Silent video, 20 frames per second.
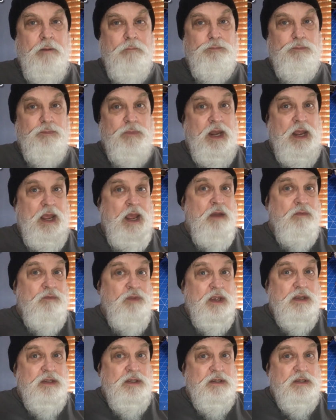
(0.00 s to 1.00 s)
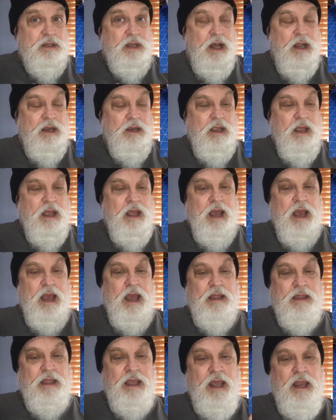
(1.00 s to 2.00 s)
that Airfix has done,
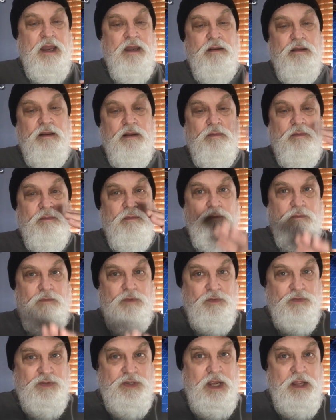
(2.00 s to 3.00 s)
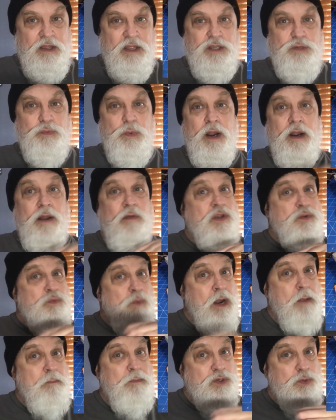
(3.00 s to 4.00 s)
and then you've seen this one, and there's
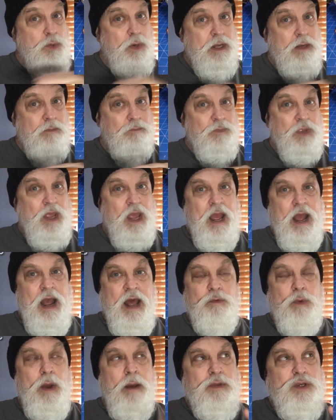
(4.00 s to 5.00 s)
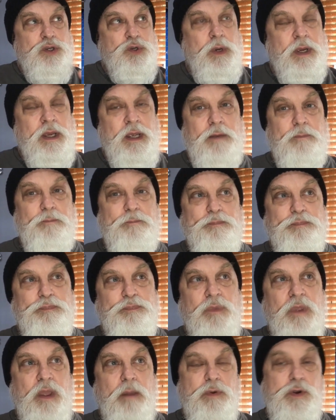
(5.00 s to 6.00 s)
one in between. And the one in between
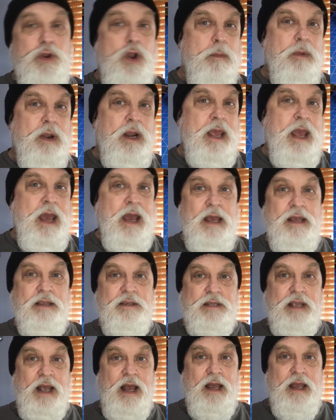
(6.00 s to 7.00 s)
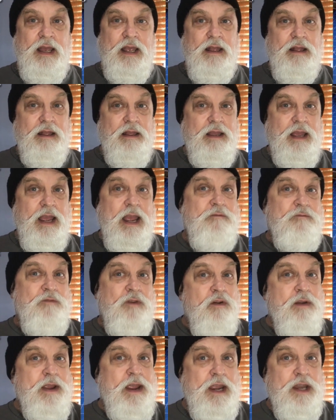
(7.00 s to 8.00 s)
predominantly has a
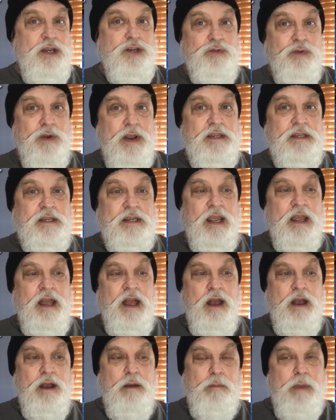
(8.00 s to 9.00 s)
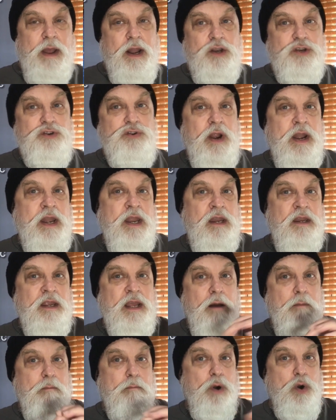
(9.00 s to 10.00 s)
very interesting Mediterranean
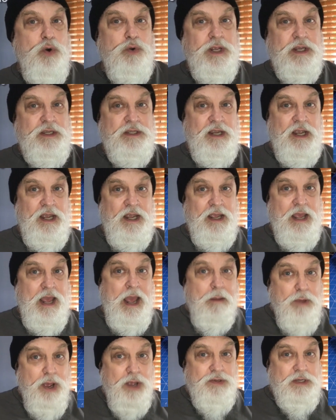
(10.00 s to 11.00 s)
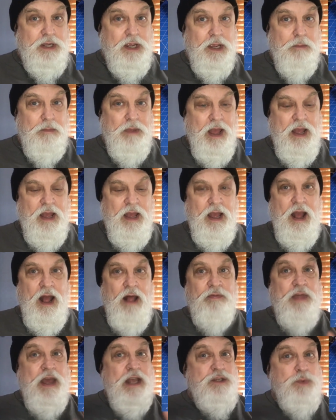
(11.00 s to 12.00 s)
come Baltic ski camo scheme.
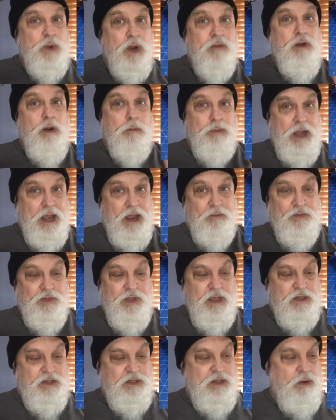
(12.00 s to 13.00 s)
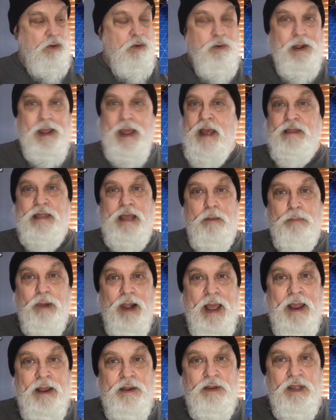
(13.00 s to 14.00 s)
And that's what I've got planned for this. So I already had that
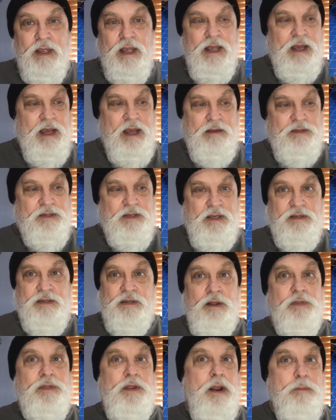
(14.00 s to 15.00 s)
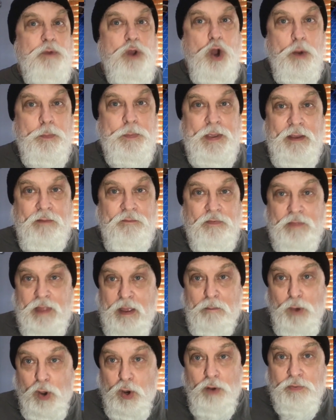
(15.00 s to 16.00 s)
planned. It's not that I'm copying from
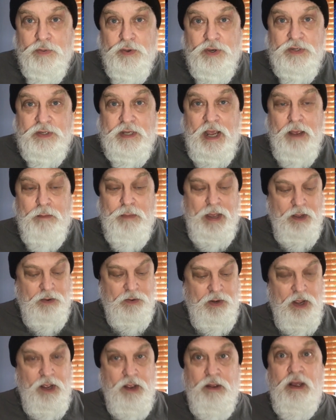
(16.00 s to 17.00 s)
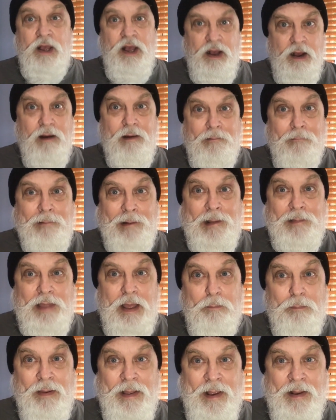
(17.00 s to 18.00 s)
that model that just came out. No, I already had
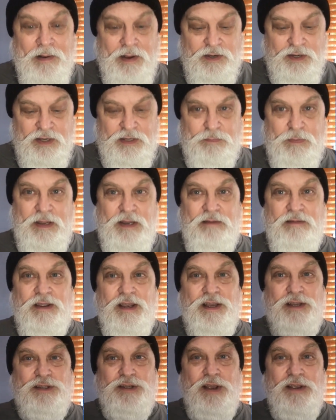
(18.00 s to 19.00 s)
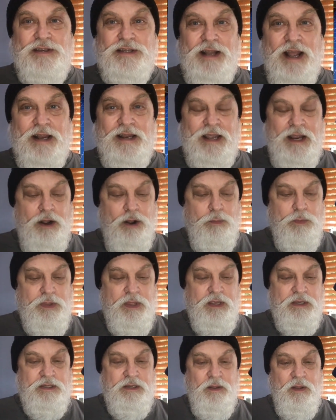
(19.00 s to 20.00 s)
that planned. I've just been too slack to get on with
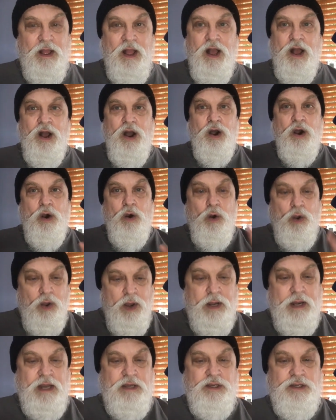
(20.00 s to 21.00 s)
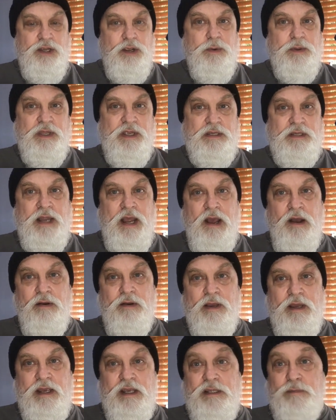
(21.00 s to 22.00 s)
this. All I need to do with this now
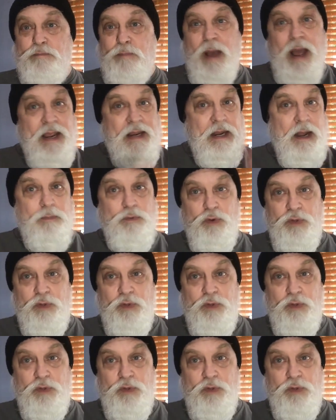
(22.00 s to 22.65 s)
is paint up all